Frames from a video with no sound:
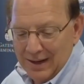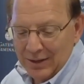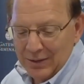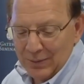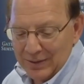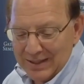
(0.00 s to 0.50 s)

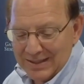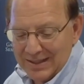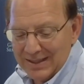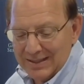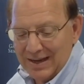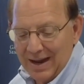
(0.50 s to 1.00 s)
according to
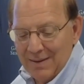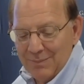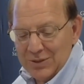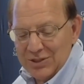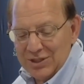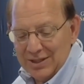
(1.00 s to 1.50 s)
the time
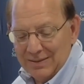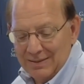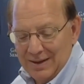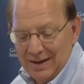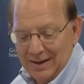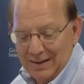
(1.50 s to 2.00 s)
which the
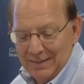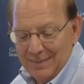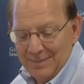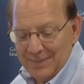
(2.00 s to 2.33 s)
uh,